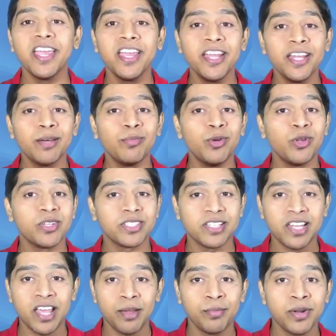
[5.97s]
AWS
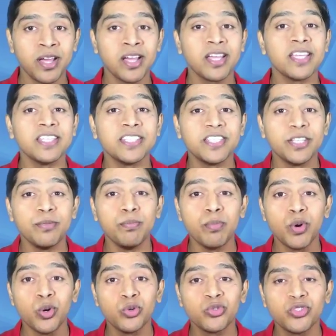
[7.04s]
Lambda is the
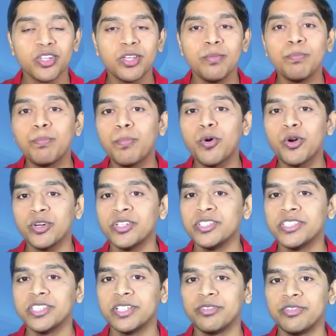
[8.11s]
most important
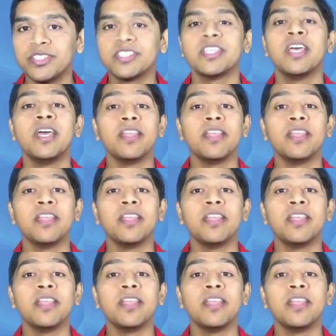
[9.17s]
service